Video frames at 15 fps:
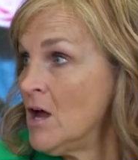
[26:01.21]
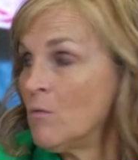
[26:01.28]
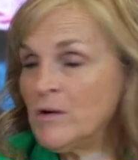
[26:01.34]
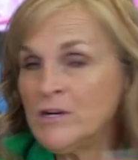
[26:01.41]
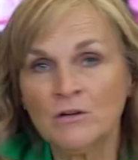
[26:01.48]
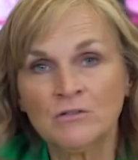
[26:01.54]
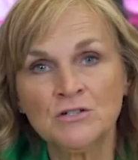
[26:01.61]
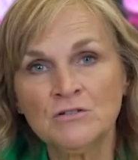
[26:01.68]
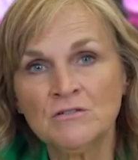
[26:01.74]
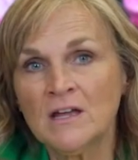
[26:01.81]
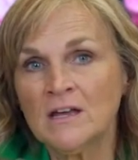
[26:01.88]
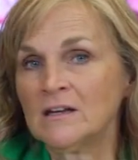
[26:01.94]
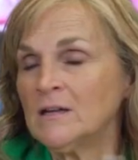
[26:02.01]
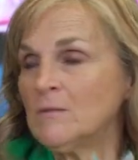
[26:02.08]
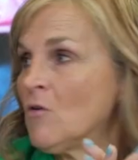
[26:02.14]
We don't do
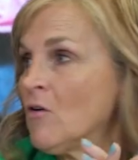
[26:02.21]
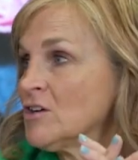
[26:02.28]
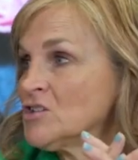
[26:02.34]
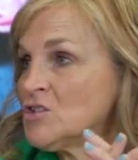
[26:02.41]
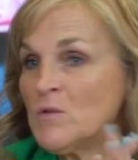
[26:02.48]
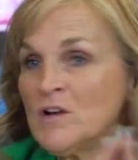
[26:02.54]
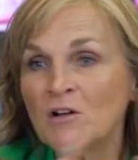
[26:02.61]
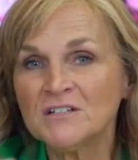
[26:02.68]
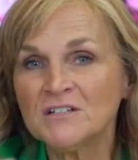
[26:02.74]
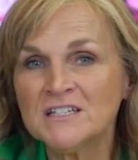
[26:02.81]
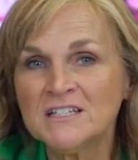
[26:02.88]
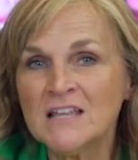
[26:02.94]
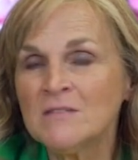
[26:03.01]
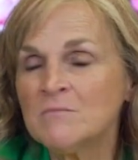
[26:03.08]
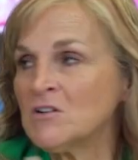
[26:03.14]
that anymore. So we
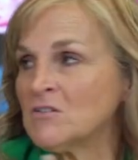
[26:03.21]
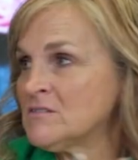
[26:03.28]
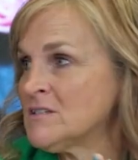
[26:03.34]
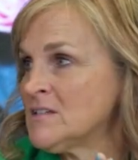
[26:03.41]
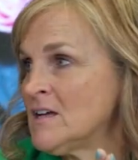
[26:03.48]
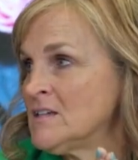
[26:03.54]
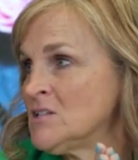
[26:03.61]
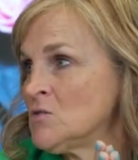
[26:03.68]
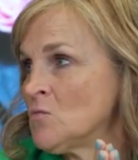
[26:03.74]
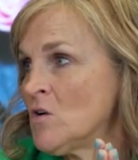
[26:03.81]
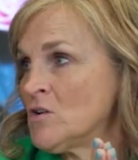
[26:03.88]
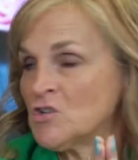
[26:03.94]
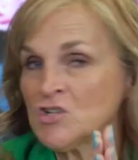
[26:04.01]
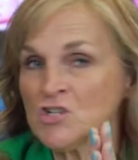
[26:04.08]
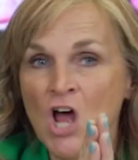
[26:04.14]
see the miracle signs and
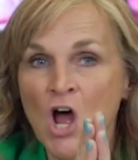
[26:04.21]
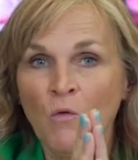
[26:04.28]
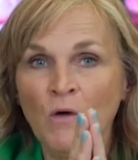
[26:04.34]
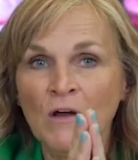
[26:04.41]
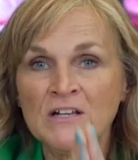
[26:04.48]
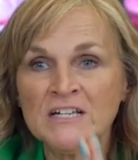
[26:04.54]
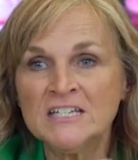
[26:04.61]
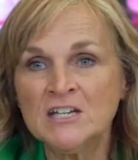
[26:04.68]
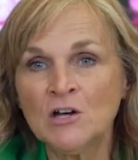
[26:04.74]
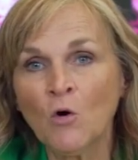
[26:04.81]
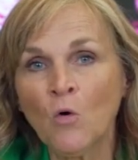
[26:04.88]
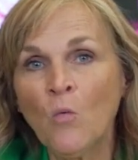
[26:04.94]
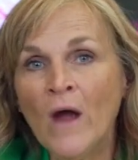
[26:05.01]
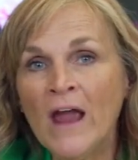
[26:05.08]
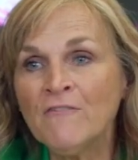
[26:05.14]
wonders. We steer
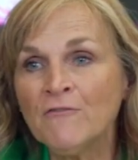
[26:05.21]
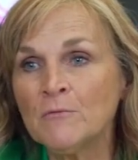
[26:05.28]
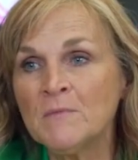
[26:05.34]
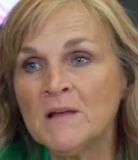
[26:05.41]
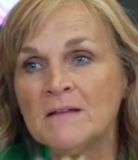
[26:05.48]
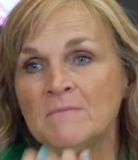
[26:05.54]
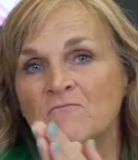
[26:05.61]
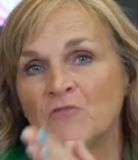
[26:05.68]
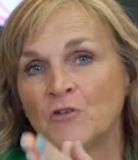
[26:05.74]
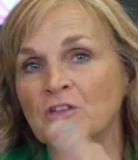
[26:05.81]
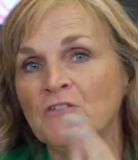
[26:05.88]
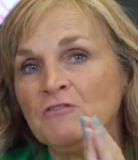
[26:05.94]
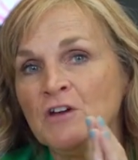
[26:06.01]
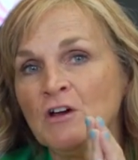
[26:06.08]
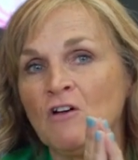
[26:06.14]
away from it for
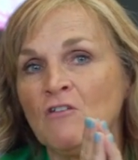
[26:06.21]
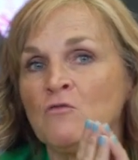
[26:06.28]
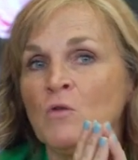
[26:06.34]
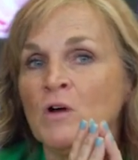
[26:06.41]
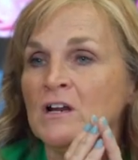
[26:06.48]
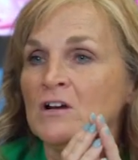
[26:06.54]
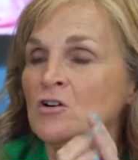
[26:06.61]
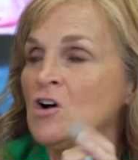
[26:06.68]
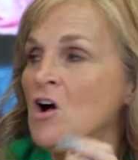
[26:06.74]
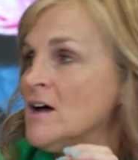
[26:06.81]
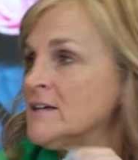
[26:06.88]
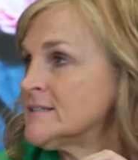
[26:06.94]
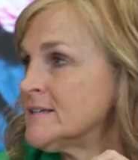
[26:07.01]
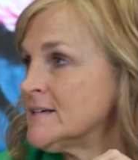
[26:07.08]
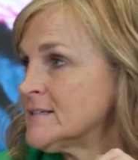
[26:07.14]
the fear of what it'll
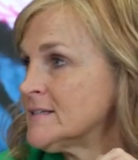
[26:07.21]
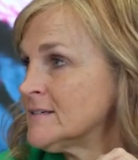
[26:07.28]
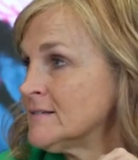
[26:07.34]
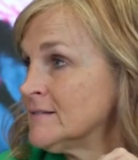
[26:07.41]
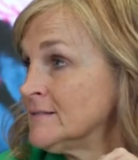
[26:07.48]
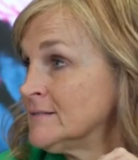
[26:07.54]
cost us.